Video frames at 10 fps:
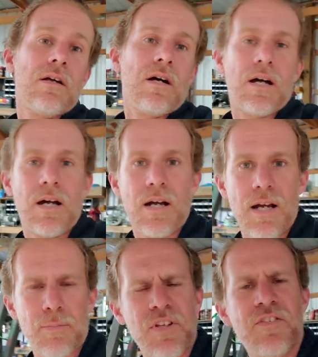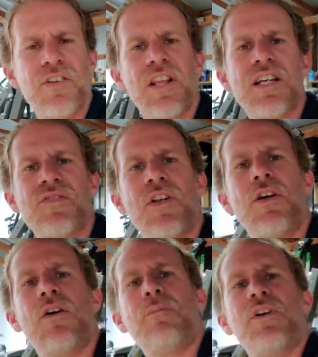I believe in the last video
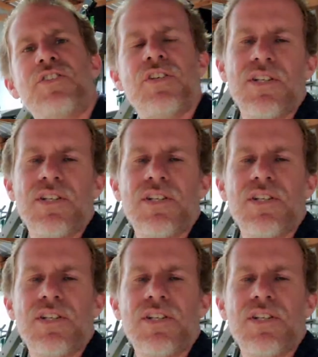I mentioned